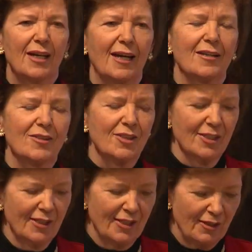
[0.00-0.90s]
And
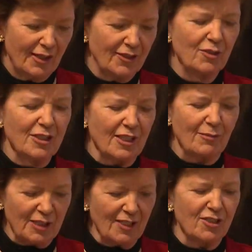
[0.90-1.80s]
as soon as I
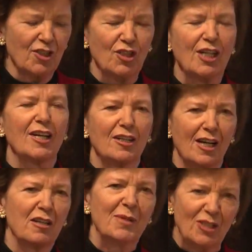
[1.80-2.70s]
was asked to chair,
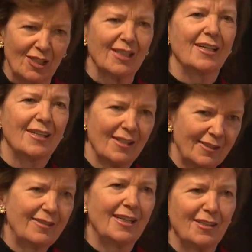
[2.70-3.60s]
I immediately,
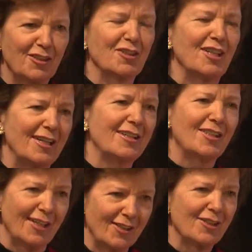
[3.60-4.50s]
needless to say,
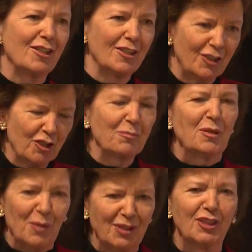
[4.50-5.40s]
said it shouldn't
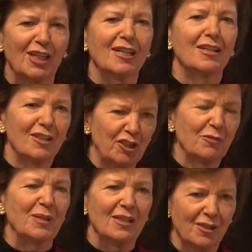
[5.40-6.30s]
be one chair, it
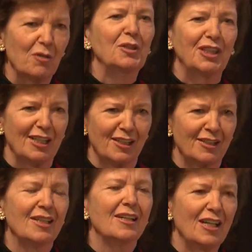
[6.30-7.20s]
should be a co chair
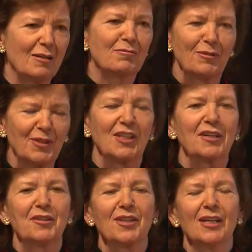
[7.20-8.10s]
um, from the
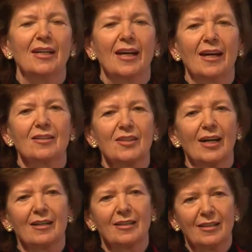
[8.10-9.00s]
South. And
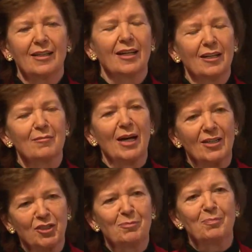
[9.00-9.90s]
I um,
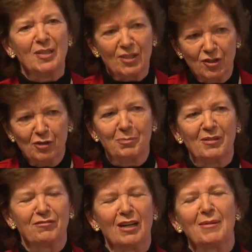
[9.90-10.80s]
asked Binta Diop
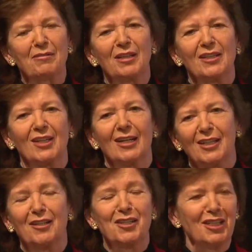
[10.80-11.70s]
of Femmes Africa
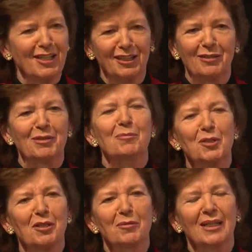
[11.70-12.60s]
Solidarity, and she was
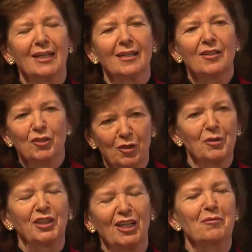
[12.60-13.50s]
more than willing to
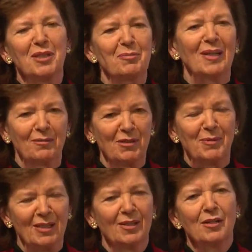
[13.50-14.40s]
co chair with me, and we've
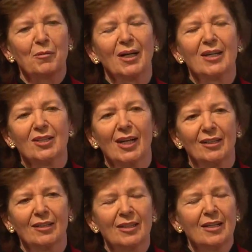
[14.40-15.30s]
been working
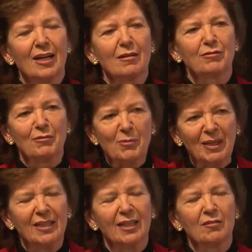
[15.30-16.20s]
together um, from the
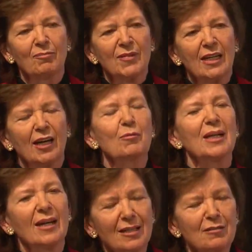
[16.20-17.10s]
beginning. And
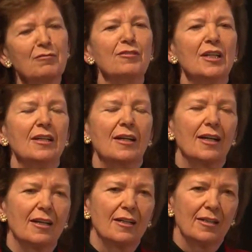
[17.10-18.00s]
we have,
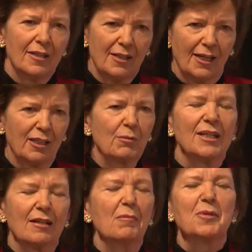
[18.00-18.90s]
uh, I think
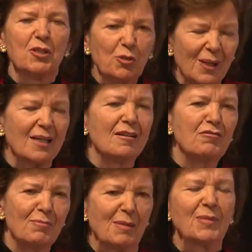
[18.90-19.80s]
we're now up to
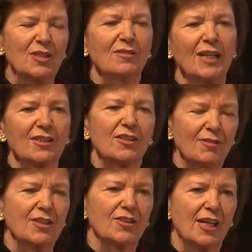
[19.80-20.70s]
12 members of that
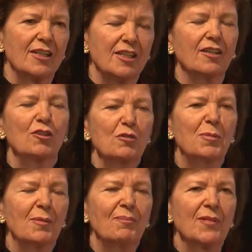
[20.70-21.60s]
civil society
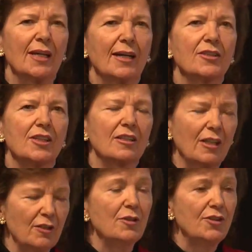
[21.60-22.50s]
group, and it
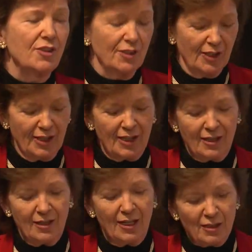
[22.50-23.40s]
includes
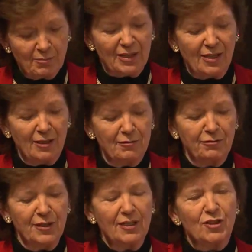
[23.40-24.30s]
uh, a number
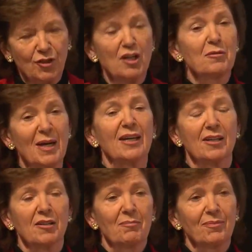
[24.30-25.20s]
of strong
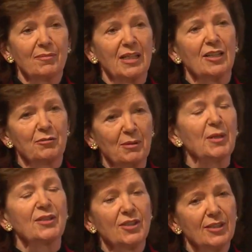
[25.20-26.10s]
men, because we
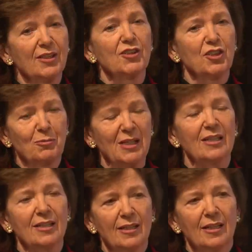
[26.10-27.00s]
want this to
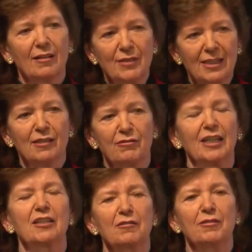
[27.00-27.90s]
be a really
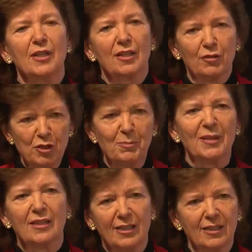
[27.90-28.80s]
effective group
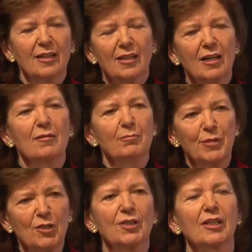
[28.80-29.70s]
in the um,
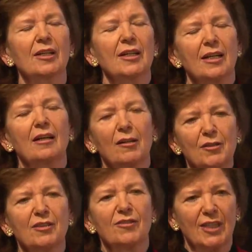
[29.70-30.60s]
broader
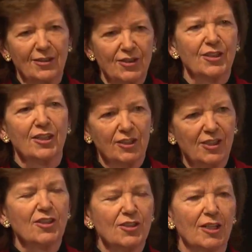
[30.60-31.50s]
inclusive sense that
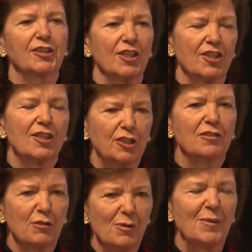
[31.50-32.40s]
this is not just an
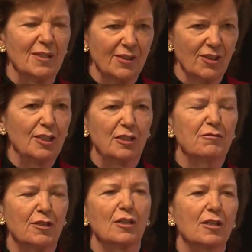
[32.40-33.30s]
issue for women, it's an issue
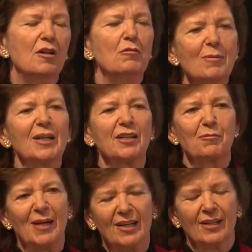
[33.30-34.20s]
for women
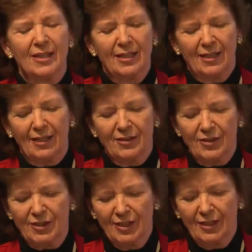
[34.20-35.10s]
and men.
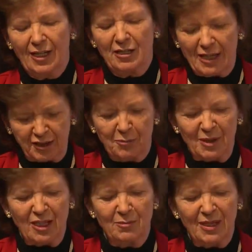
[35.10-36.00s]
And uh, Lakhdar
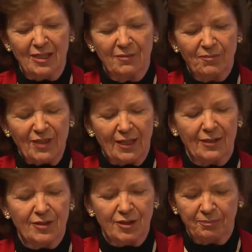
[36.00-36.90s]
Brahimi
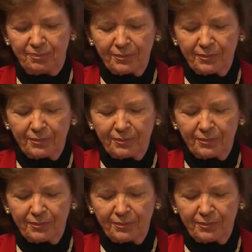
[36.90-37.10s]
and